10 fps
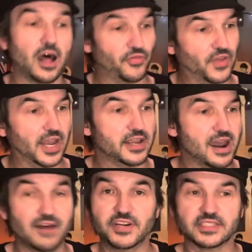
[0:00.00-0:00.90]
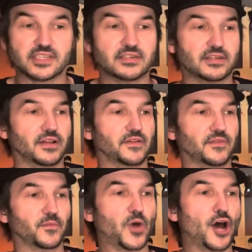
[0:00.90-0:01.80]
There you have it.
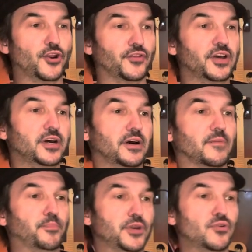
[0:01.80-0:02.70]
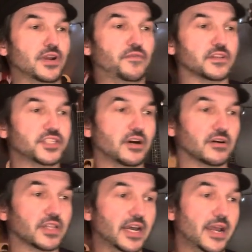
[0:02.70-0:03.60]
Another beautiful
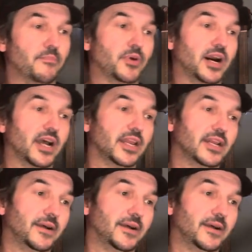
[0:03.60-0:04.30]
song there by